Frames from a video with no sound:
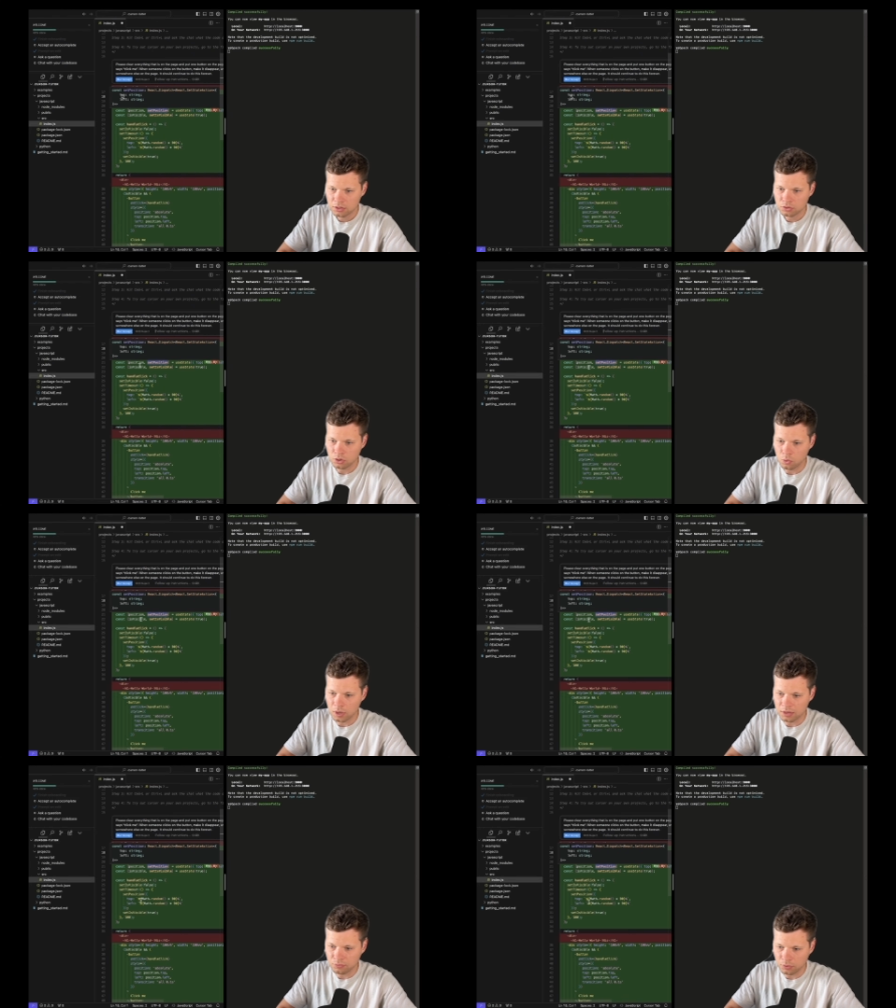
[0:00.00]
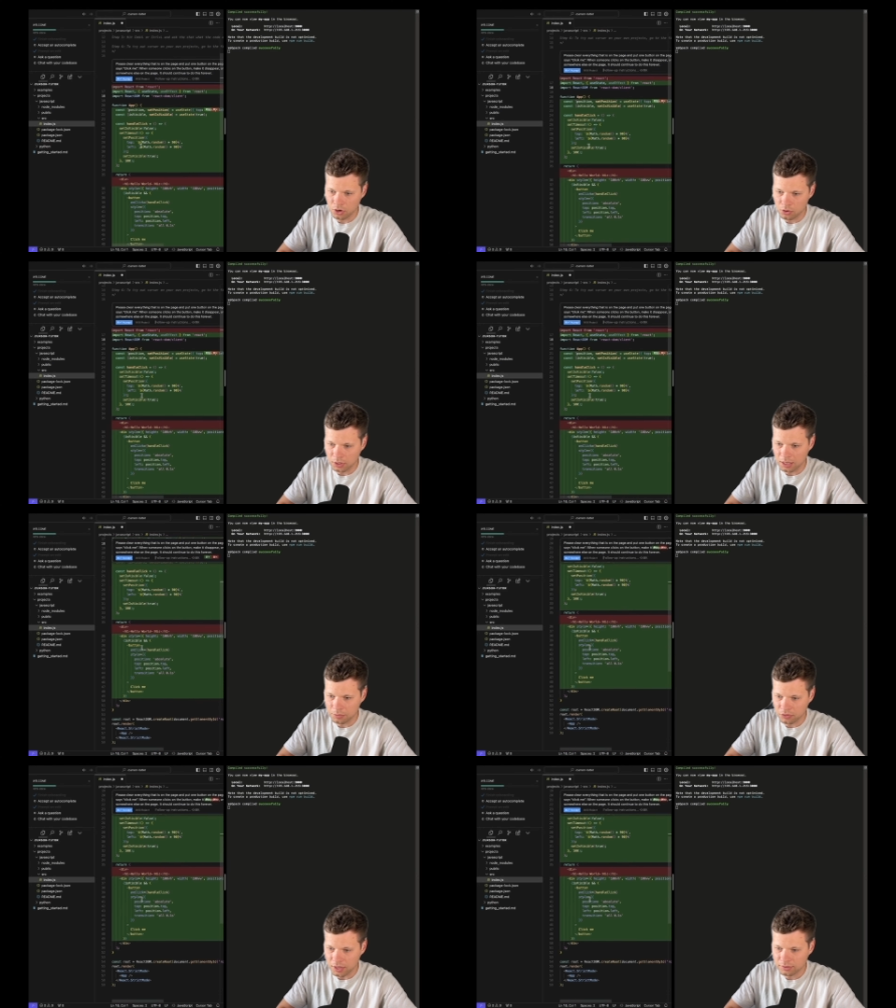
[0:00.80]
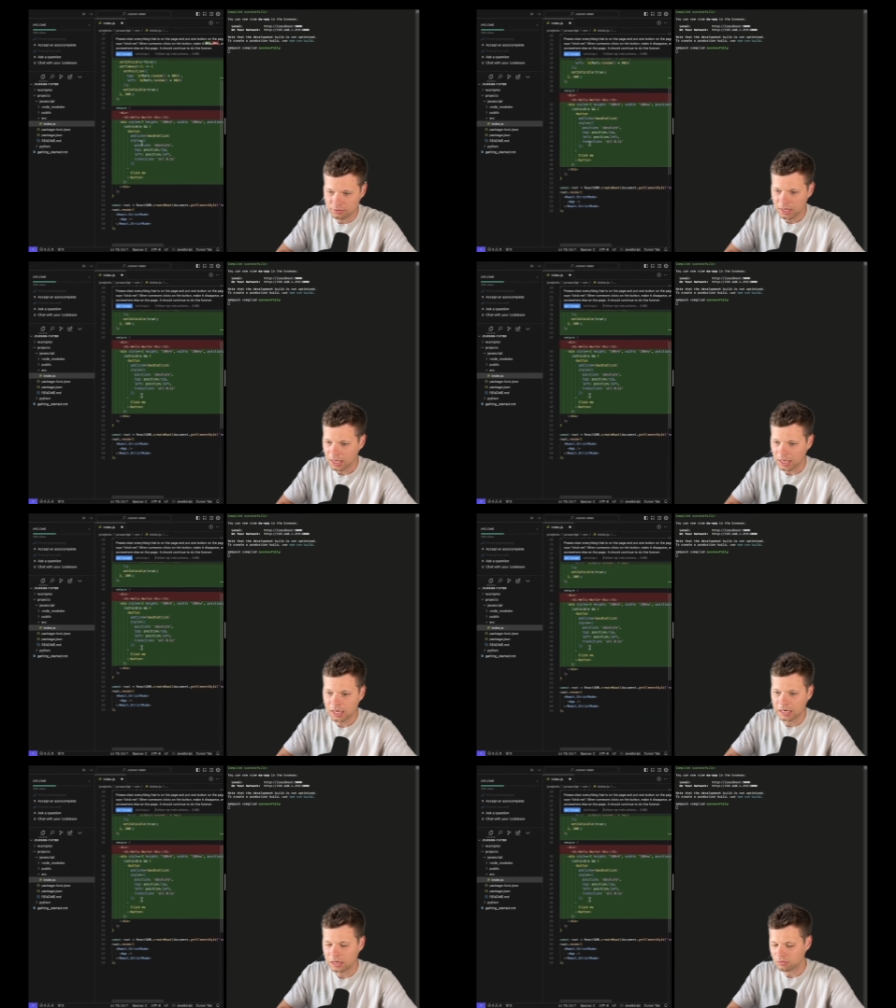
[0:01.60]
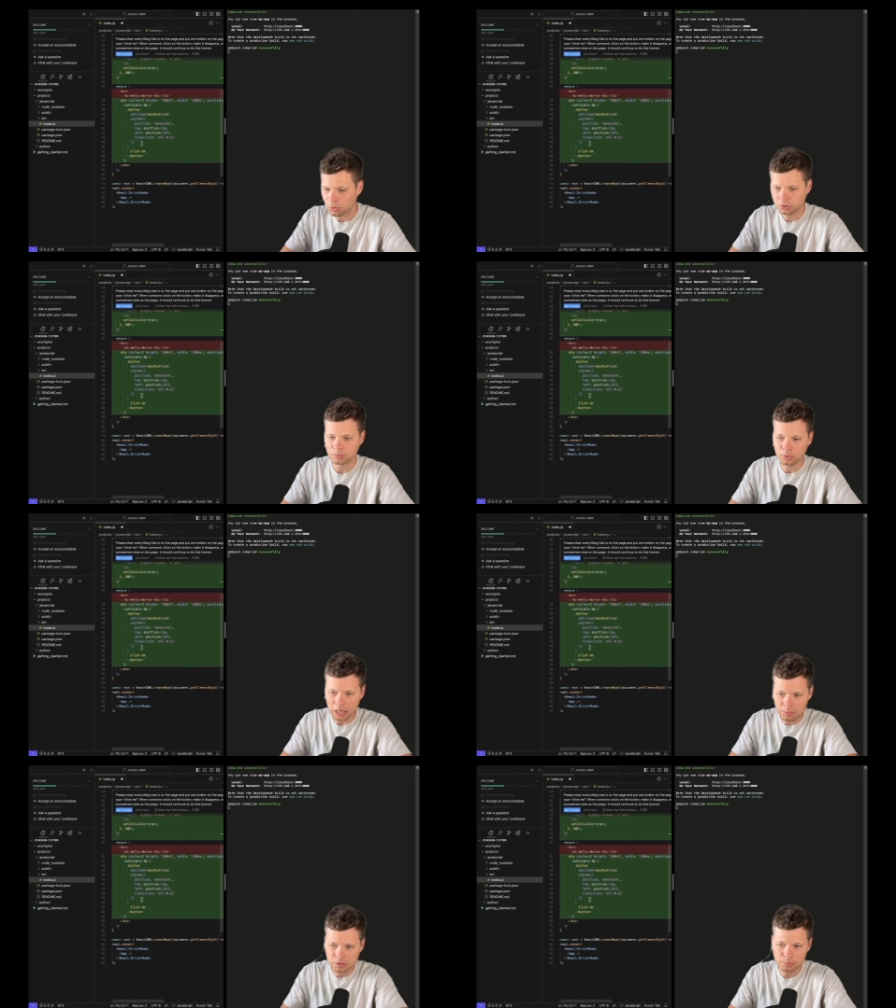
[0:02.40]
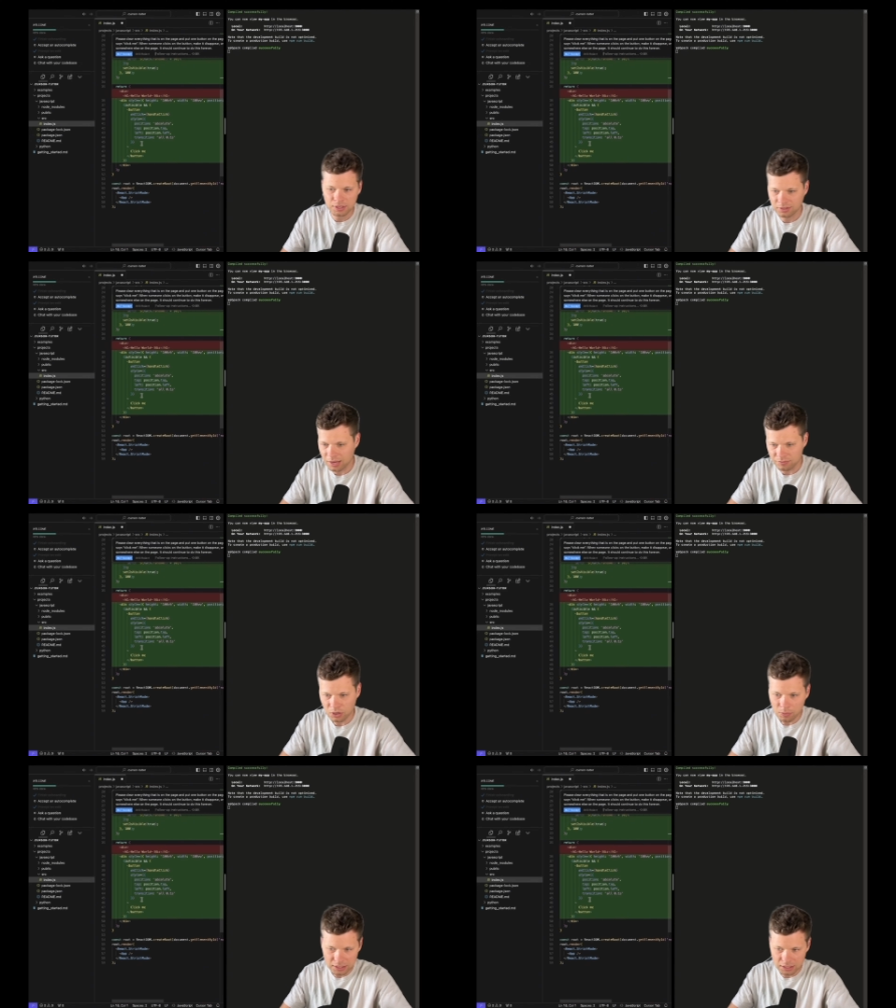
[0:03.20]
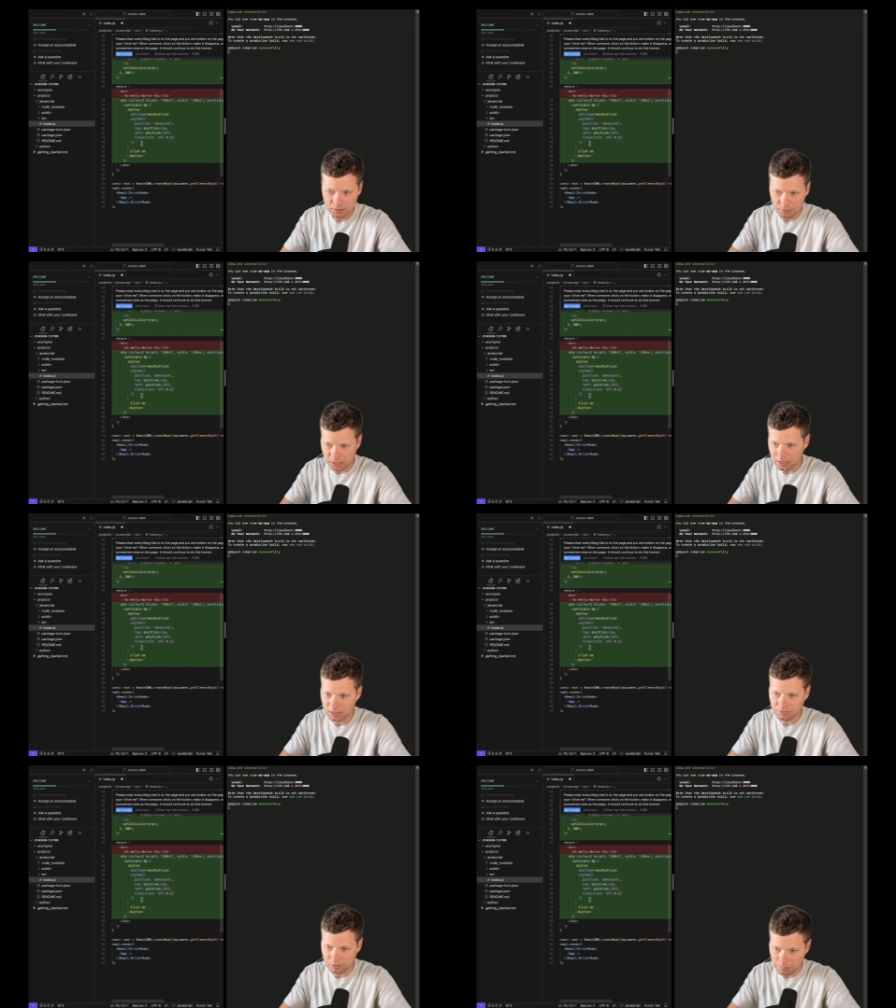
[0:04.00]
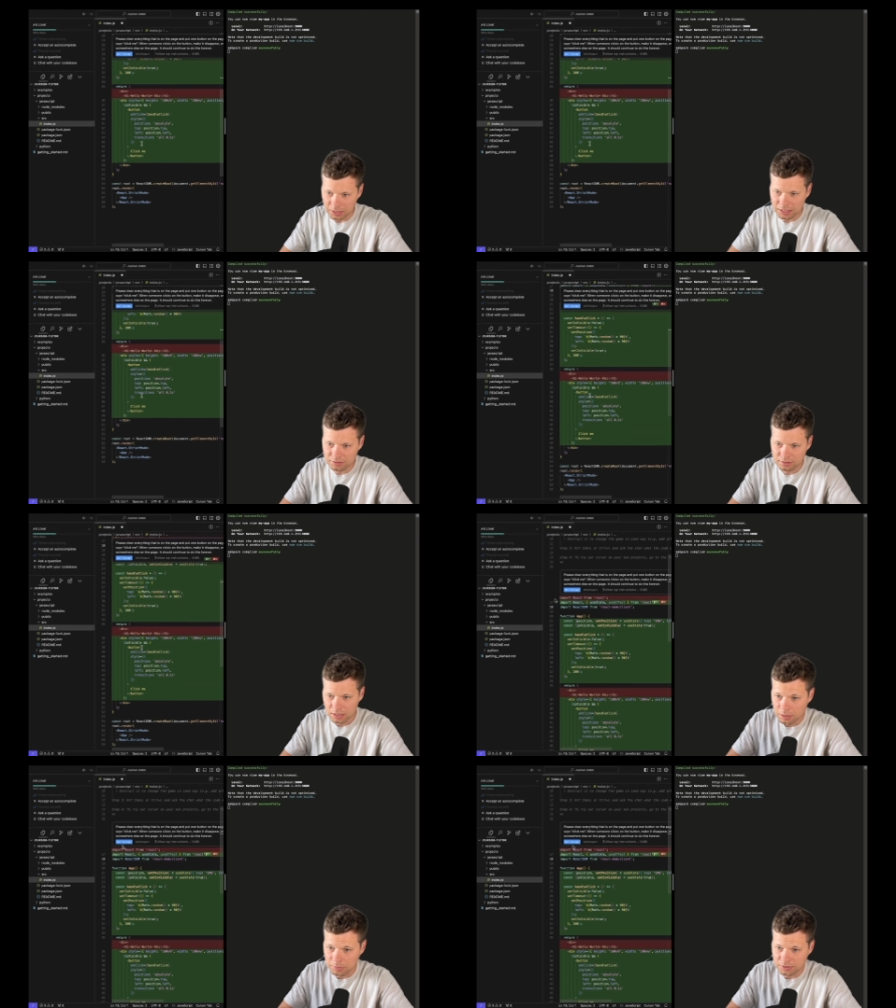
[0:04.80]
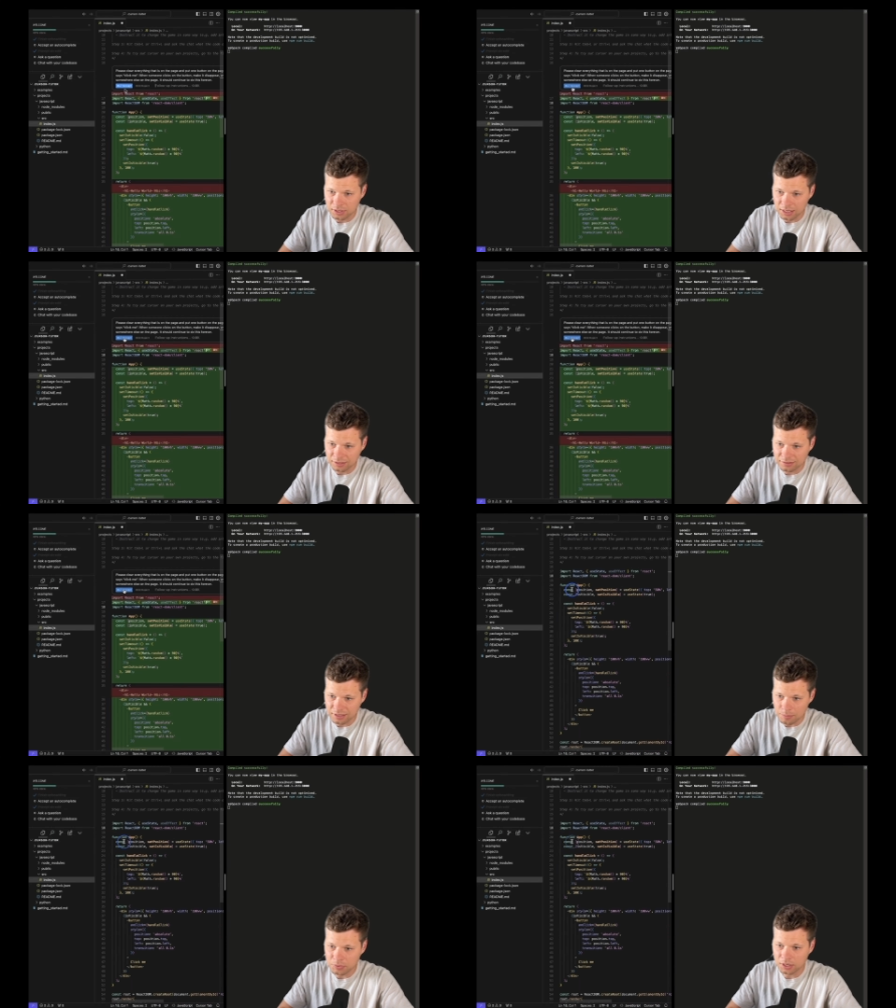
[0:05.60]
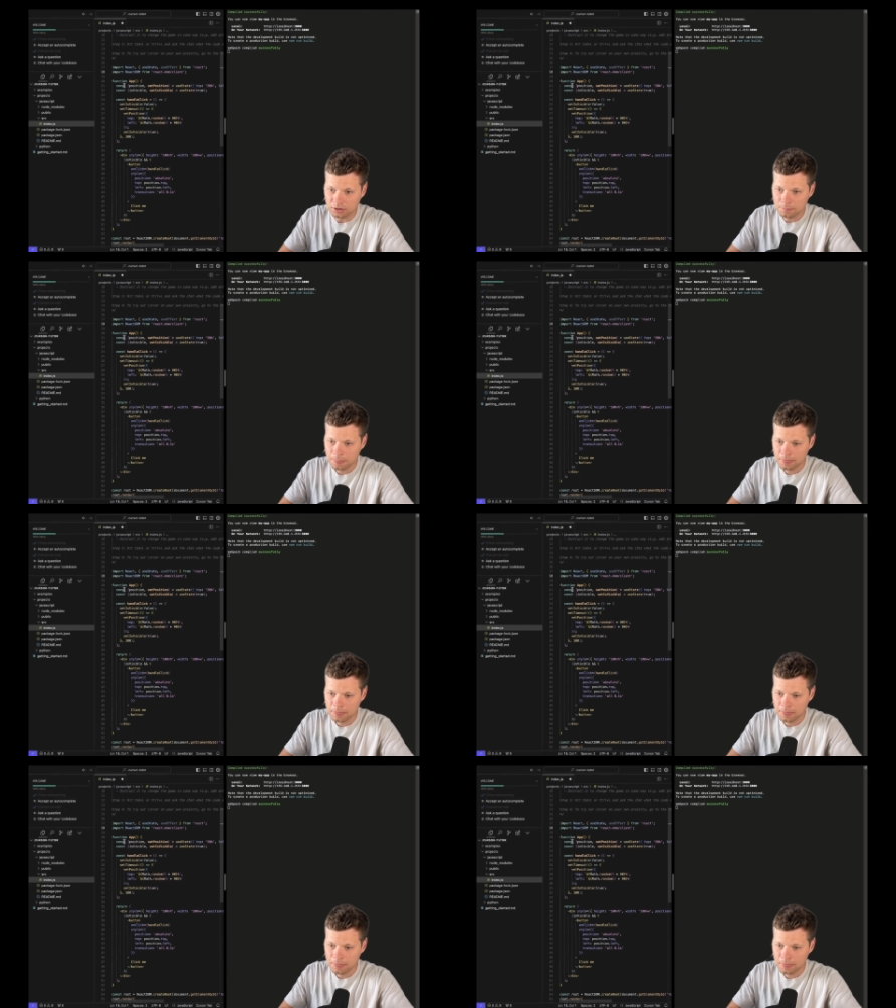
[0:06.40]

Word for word: So if we're okay with this, and of course I'm okay with it because I have no idea what any of it means, I'm gonna say accept here